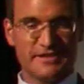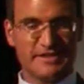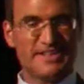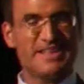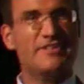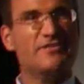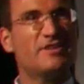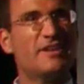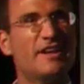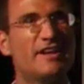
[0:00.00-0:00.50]
It
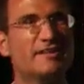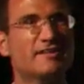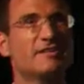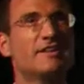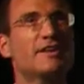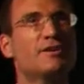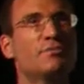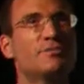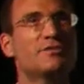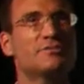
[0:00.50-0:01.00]
even has
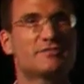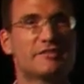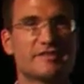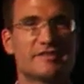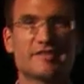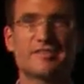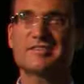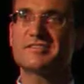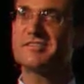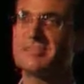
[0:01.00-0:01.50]

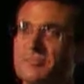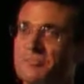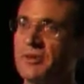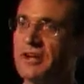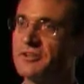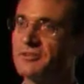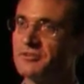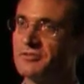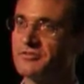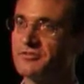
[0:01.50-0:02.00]
liquid-resistant
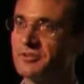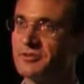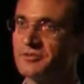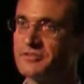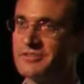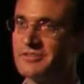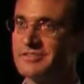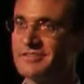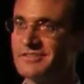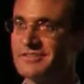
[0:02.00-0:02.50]

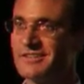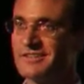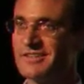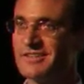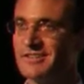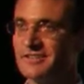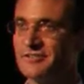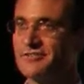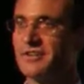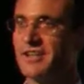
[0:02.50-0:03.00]
microphones
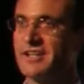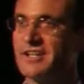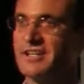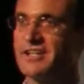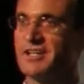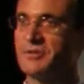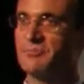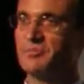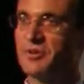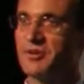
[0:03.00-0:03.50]
to try to
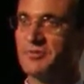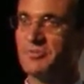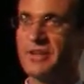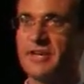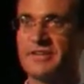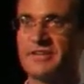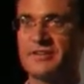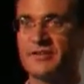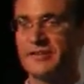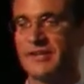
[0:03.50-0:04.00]
keep
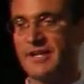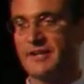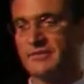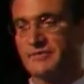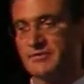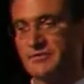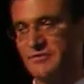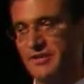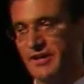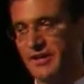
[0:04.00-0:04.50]
bacteria out of
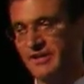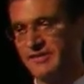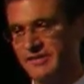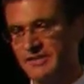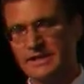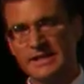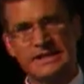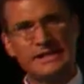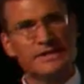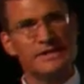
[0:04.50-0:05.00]
the
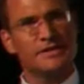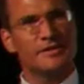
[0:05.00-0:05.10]
device.